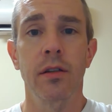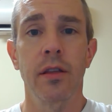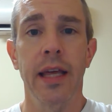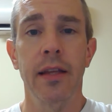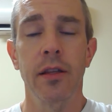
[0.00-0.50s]

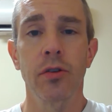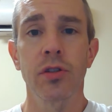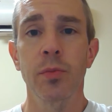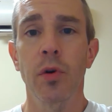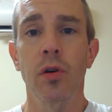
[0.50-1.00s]
that little
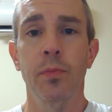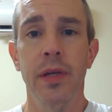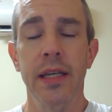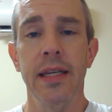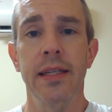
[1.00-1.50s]
small
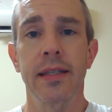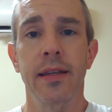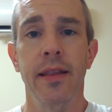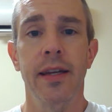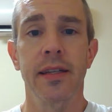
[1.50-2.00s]
piece
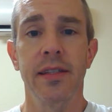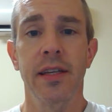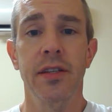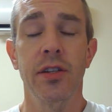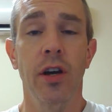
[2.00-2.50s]
that
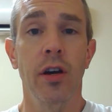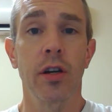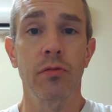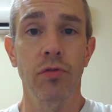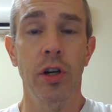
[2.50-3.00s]
exists on
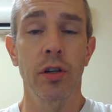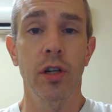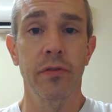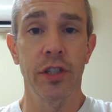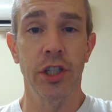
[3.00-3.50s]
a rudder
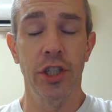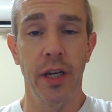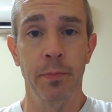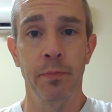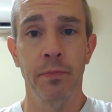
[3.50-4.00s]
of a
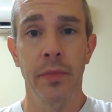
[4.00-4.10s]
ship